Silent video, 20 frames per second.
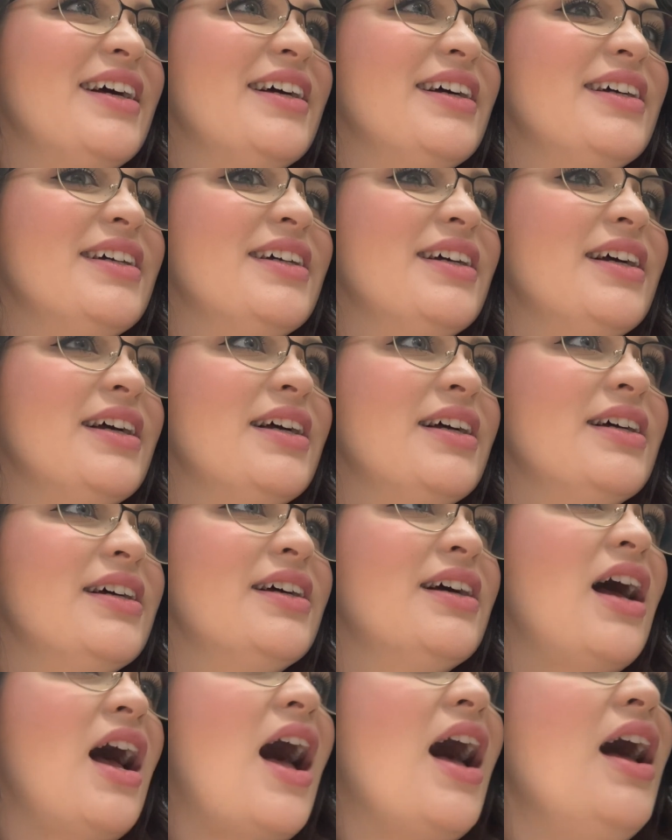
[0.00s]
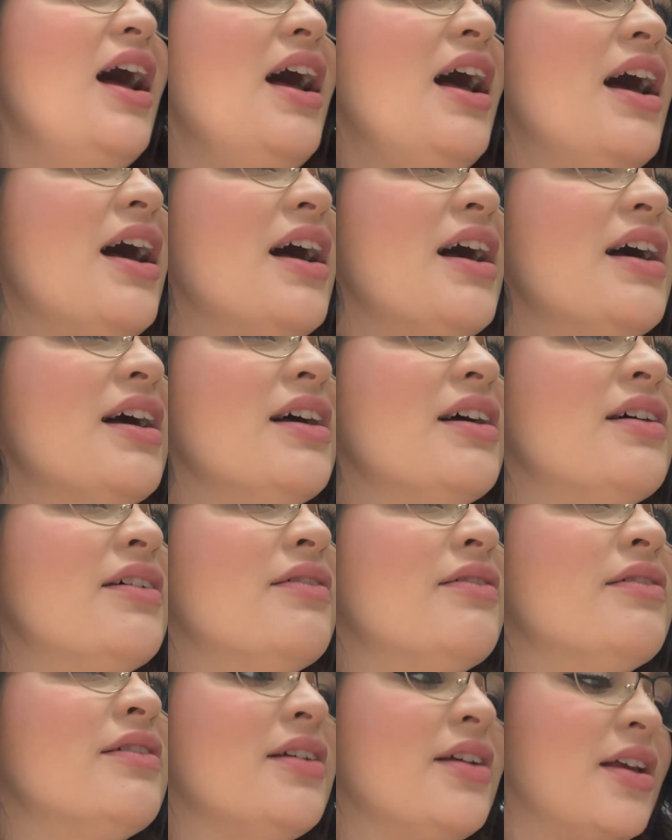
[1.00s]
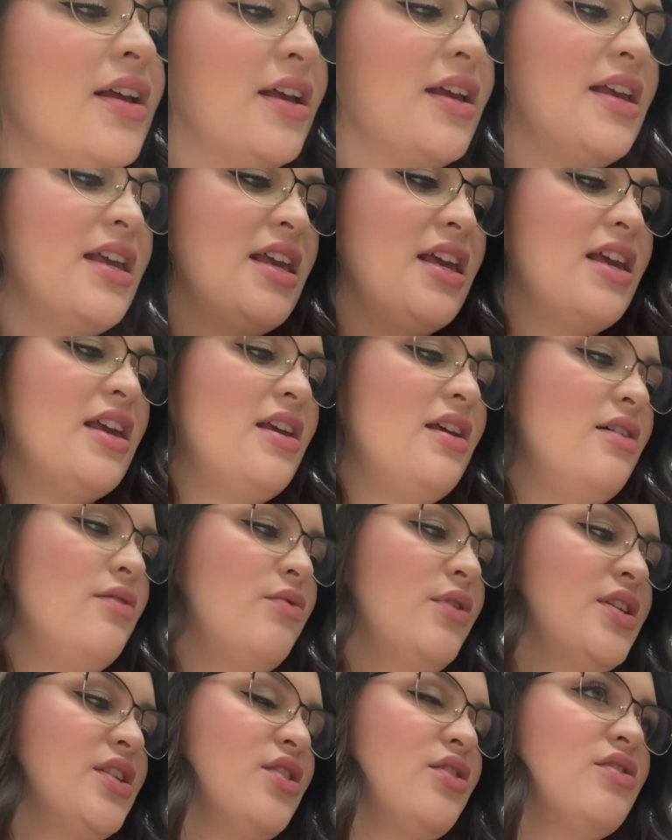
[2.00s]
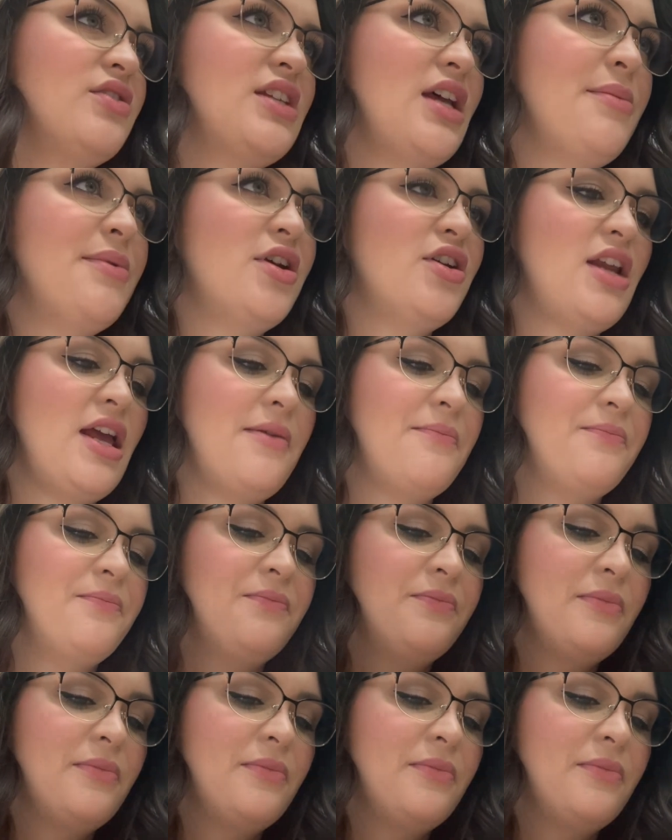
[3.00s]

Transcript: E? Huh? It's E. E? What's her, tell me her name.